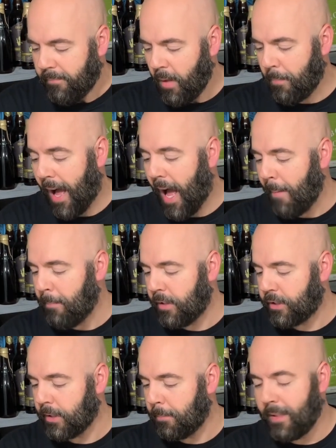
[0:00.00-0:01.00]
Hot
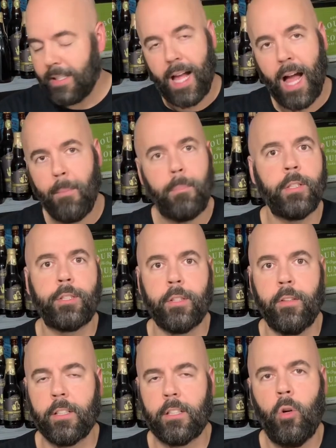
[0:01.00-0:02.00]
Butcher being Hot Butcher,
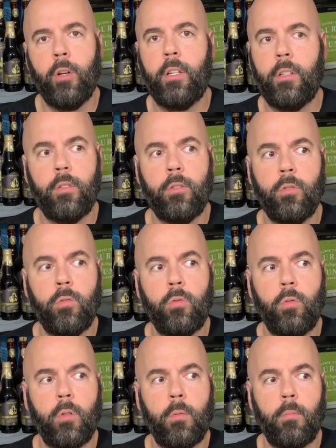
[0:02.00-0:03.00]
they're going
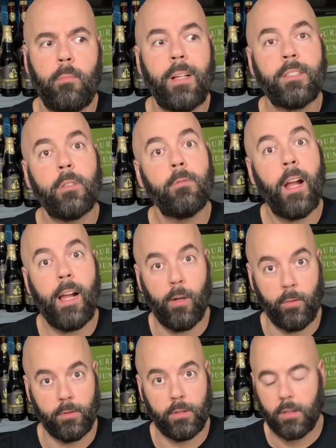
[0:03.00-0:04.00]
to mess
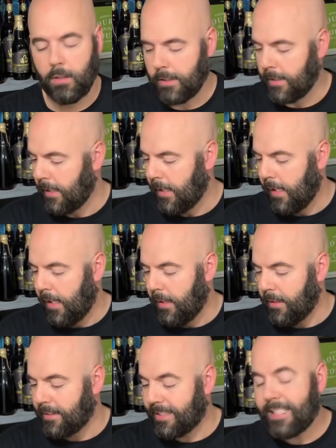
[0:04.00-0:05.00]
around.
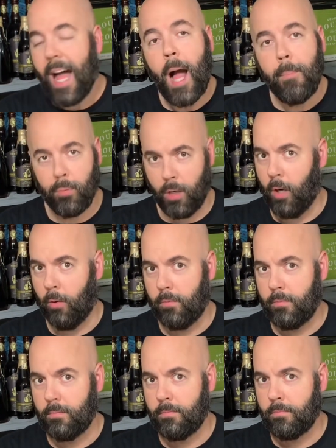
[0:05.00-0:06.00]
Sabro
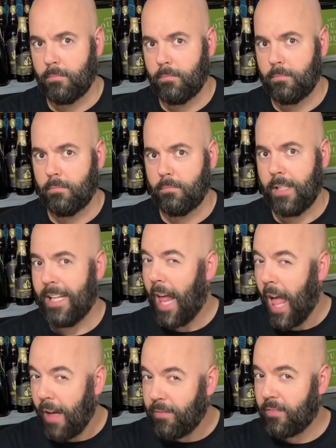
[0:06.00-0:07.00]
in a
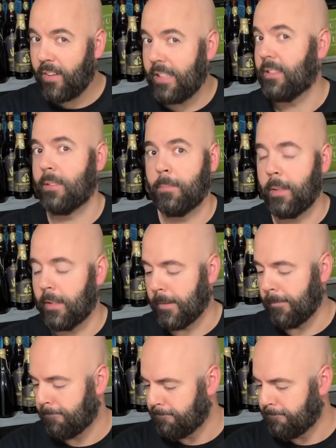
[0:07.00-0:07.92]
Hefeweizen beer.